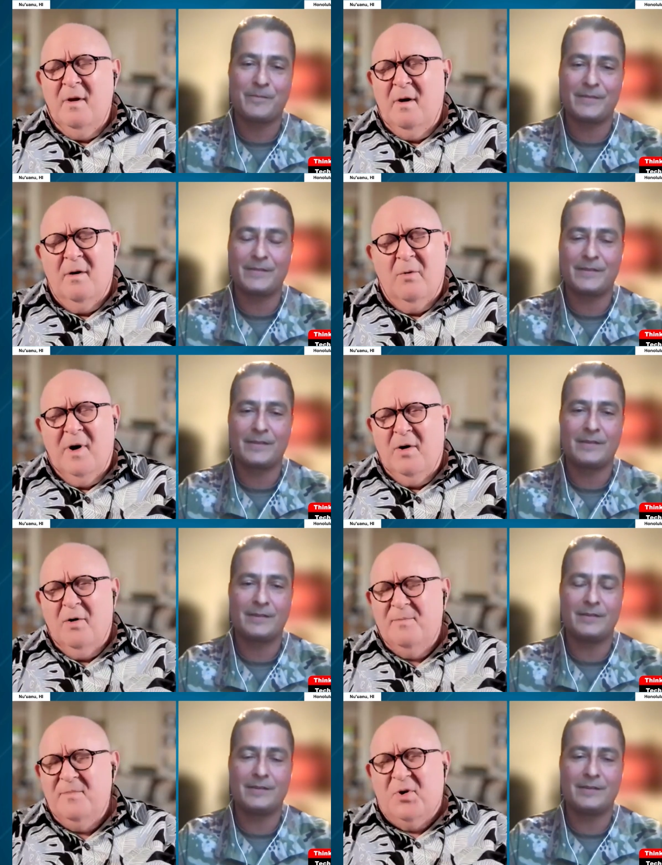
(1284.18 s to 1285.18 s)
Speaker 1: Oh,
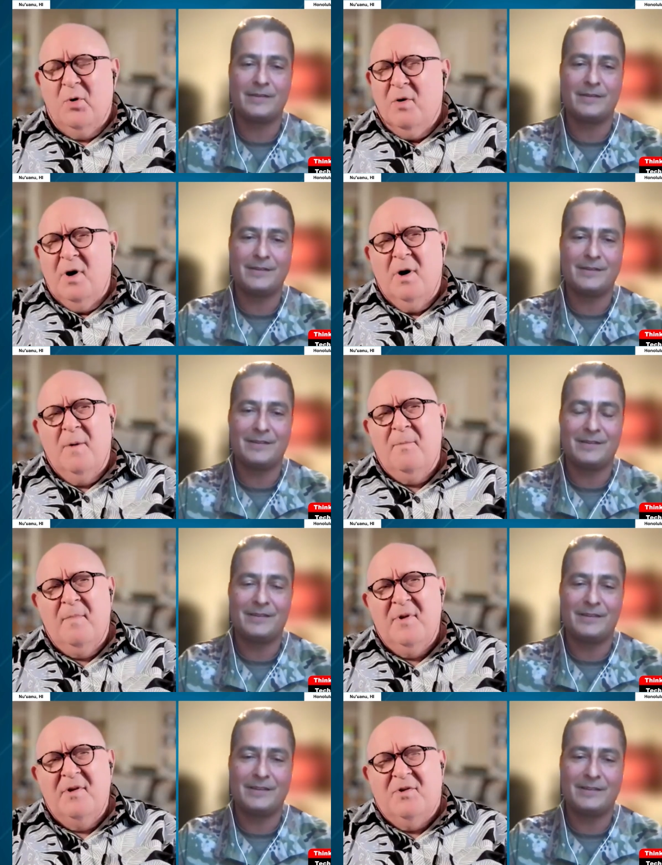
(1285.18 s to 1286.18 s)
wow.
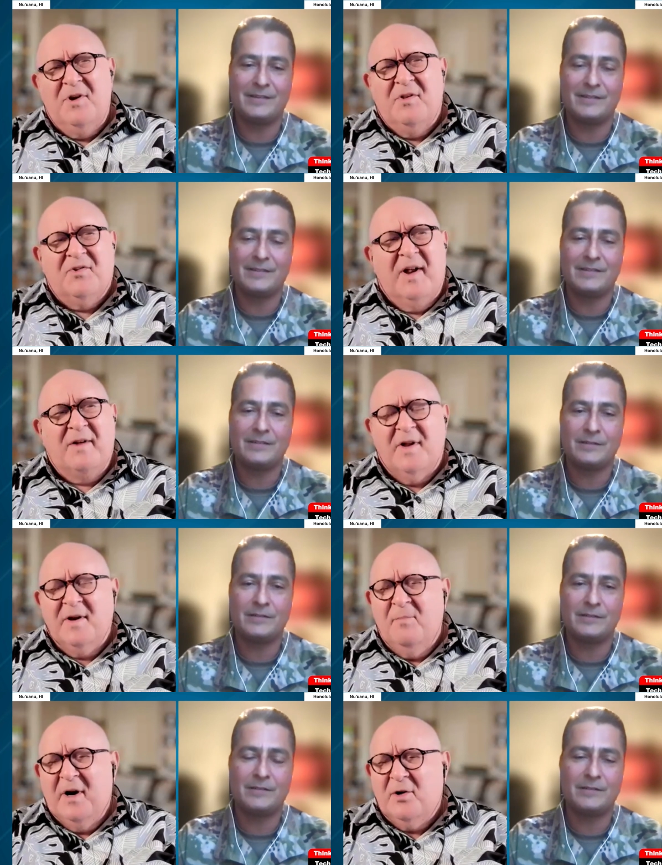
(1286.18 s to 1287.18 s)
So, gee, this sounds
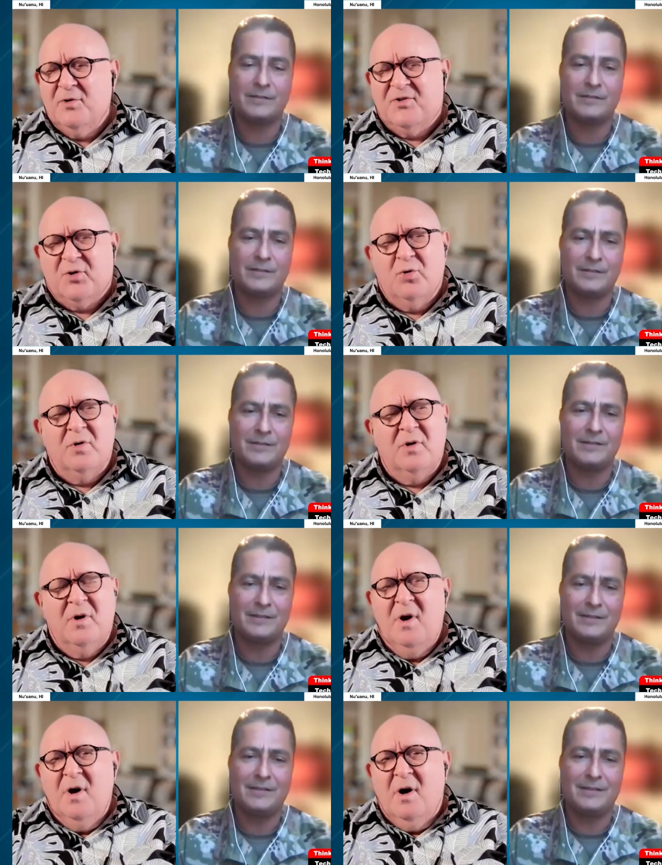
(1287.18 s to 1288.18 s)
like medical
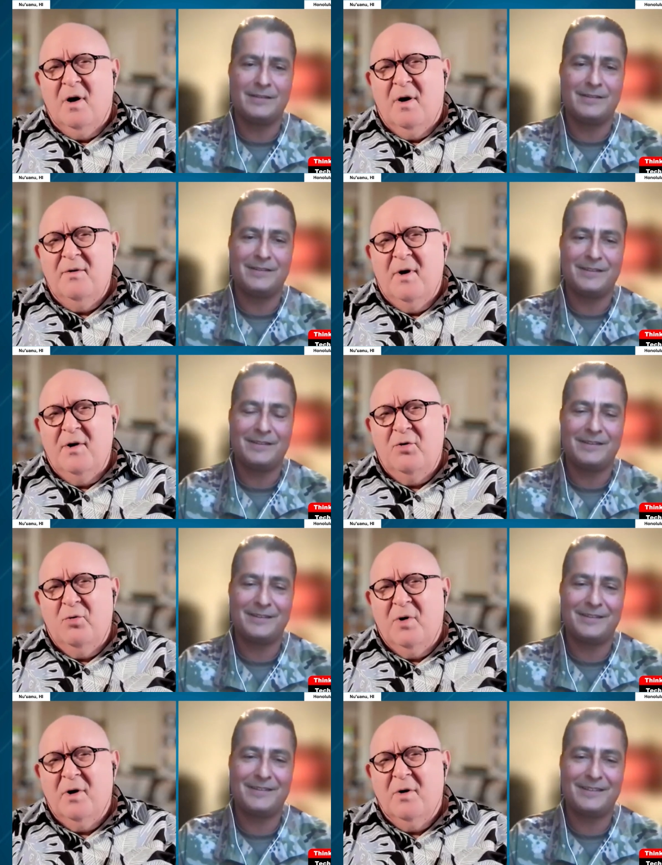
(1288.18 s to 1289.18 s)
school. Are
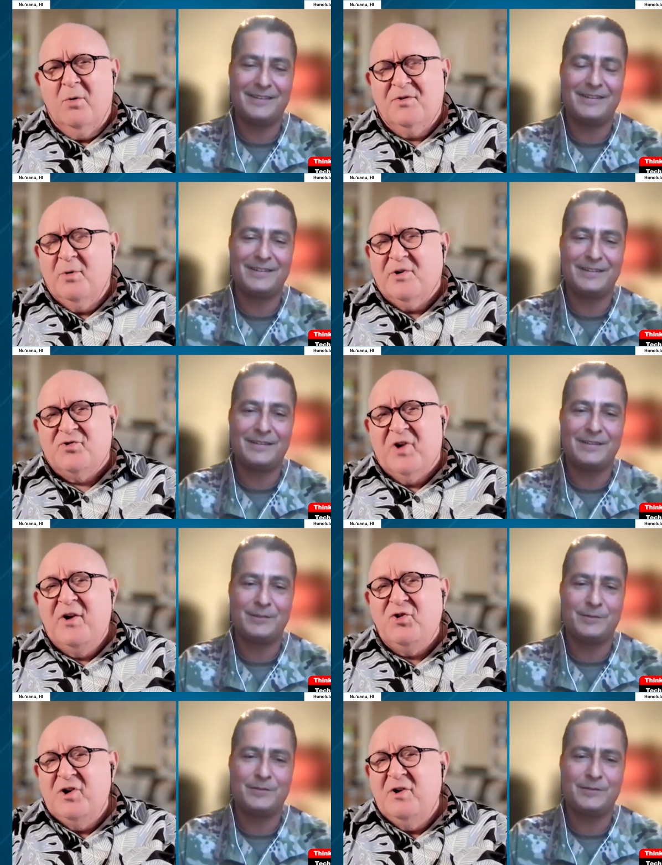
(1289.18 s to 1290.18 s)
you also
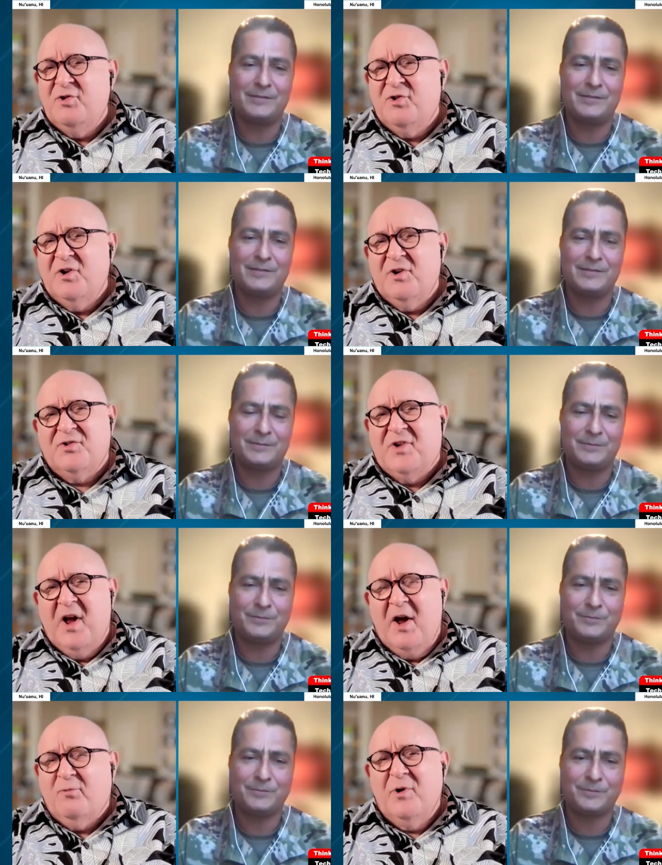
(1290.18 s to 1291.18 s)
exchanging
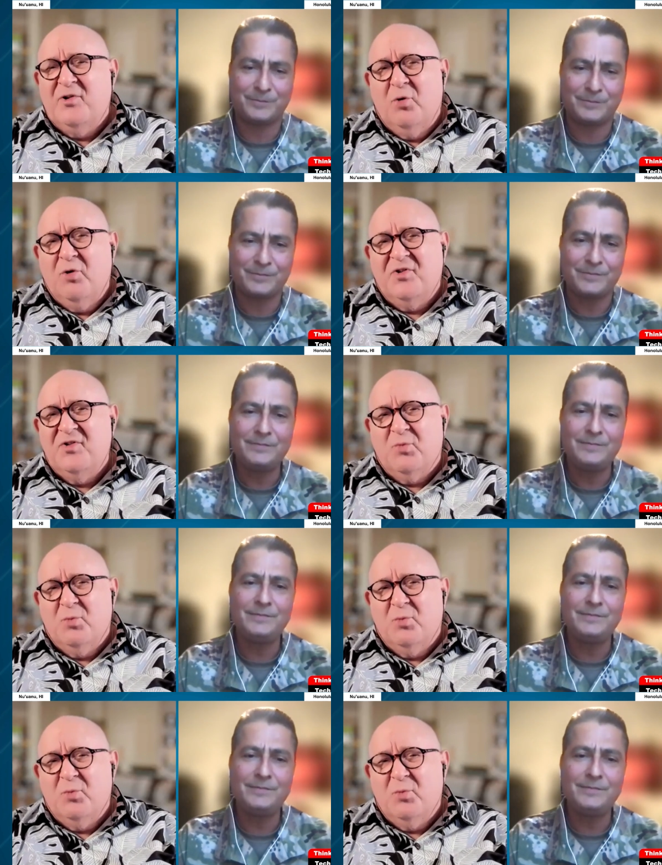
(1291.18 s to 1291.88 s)
staff resources